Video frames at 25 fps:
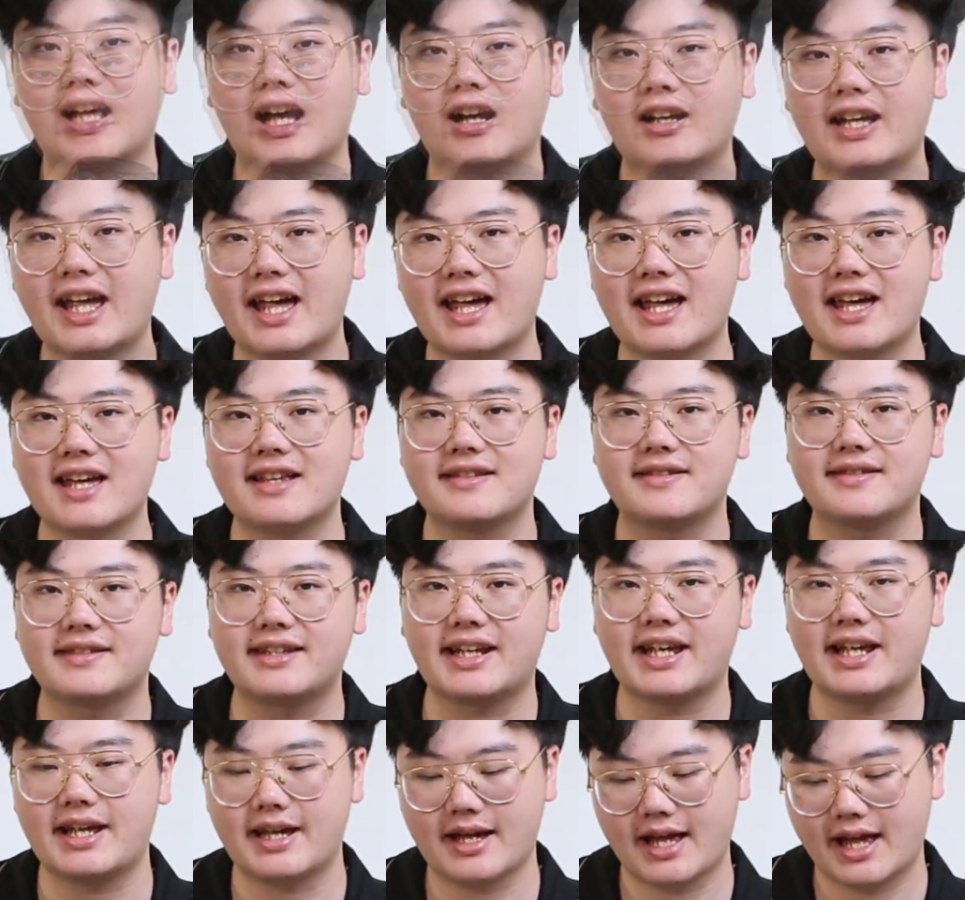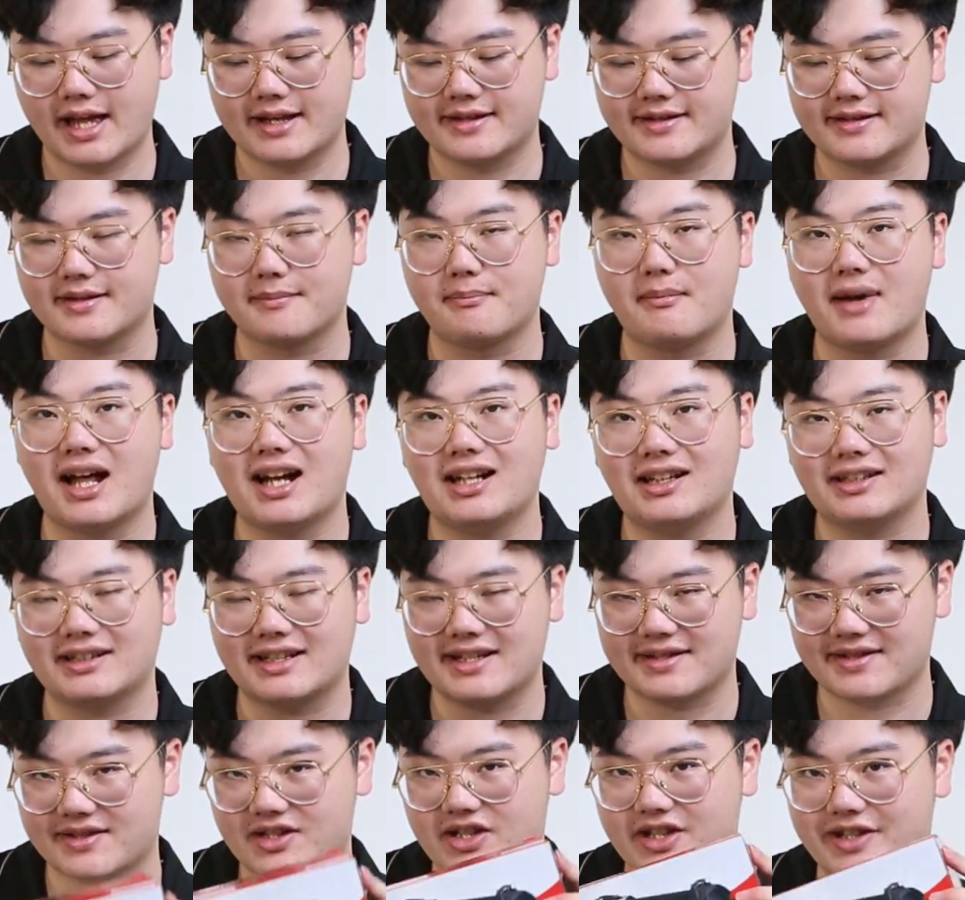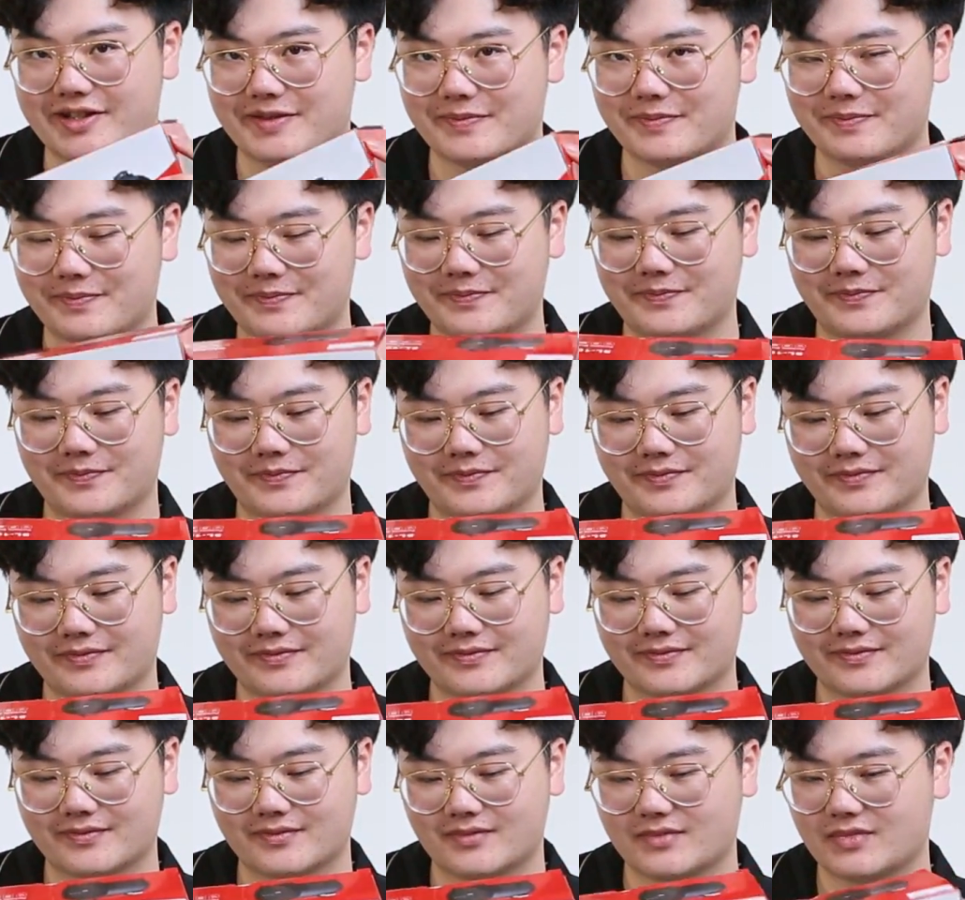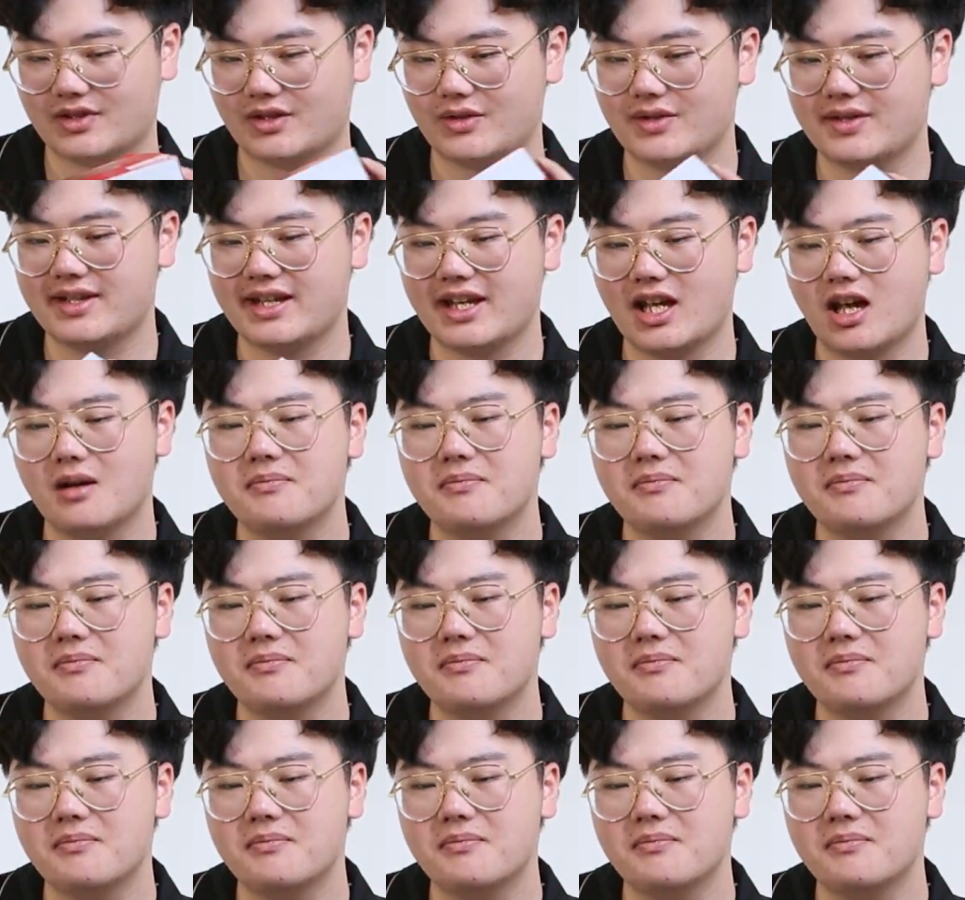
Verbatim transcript: Okay, it's the Smalody's turn. You see,